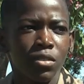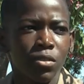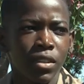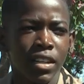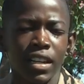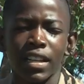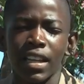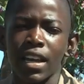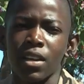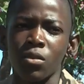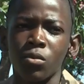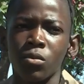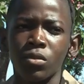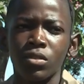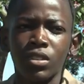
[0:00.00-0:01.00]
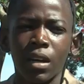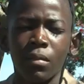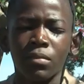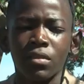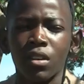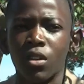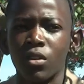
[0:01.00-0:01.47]
student that I knew
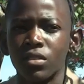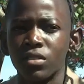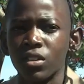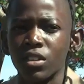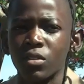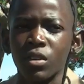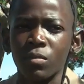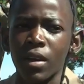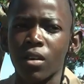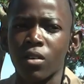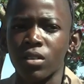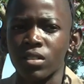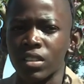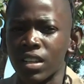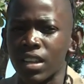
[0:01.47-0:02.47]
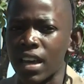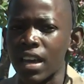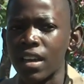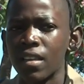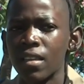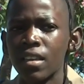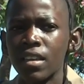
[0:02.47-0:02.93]
jumped out, so it was my cousin and
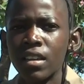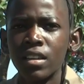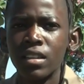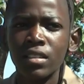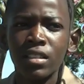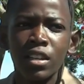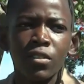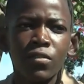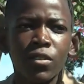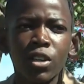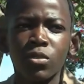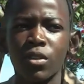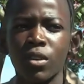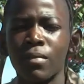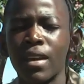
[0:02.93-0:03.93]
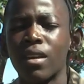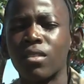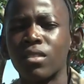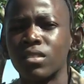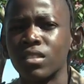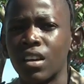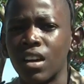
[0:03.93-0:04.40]
I. Then the first word my
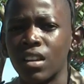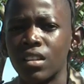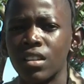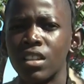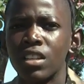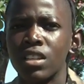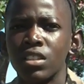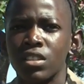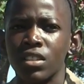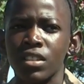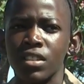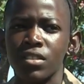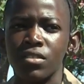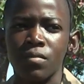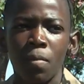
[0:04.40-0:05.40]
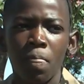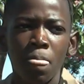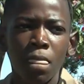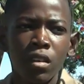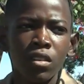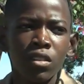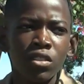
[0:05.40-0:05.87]
cousin got, she
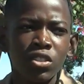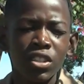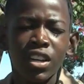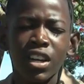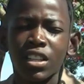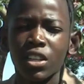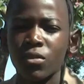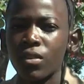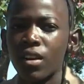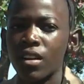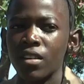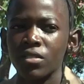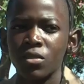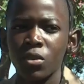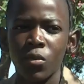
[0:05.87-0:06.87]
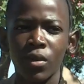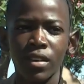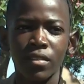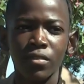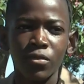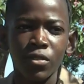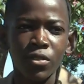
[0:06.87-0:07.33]
she got it wrong. So when,
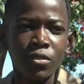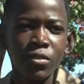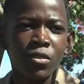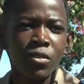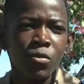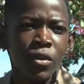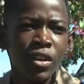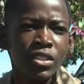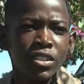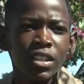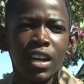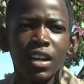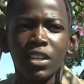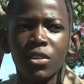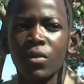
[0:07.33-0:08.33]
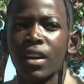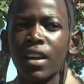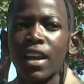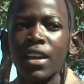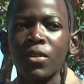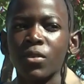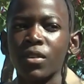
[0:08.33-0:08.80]
when she got it wrong,
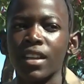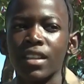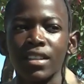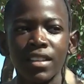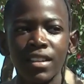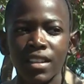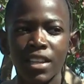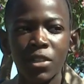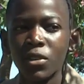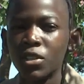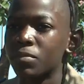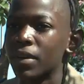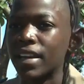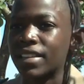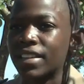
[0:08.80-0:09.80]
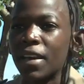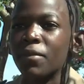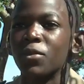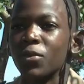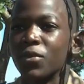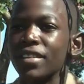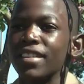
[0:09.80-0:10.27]
I knew that it was my
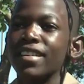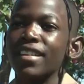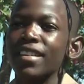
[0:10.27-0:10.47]
time to win.